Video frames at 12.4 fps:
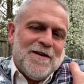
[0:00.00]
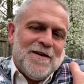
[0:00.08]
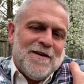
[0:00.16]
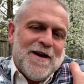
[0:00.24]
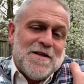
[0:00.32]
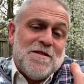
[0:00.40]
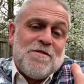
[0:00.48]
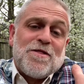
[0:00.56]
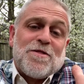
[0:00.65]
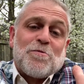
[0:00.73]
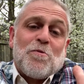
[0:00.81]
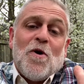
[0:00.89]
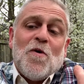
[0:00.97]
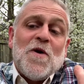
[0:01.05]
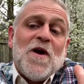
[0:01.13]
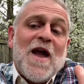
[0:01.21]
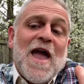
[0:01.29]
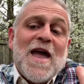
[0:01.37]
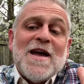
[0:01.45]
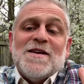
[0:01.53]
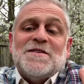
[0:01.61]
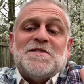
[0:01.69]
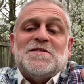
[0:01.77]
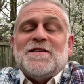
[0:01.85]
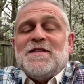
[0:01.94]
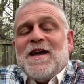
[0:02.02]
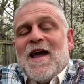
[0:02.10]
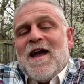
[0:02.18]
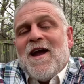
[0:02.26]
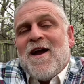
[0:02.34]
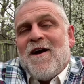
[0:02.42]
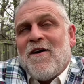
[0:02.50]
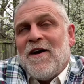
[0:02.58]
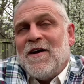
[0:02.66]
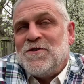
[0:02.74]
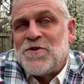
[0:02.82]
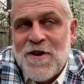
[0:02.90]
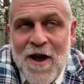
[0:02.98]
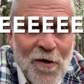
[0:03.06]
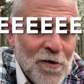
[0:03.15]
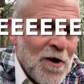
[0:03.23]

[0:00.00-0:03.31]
And then throw your hands into the air and shout,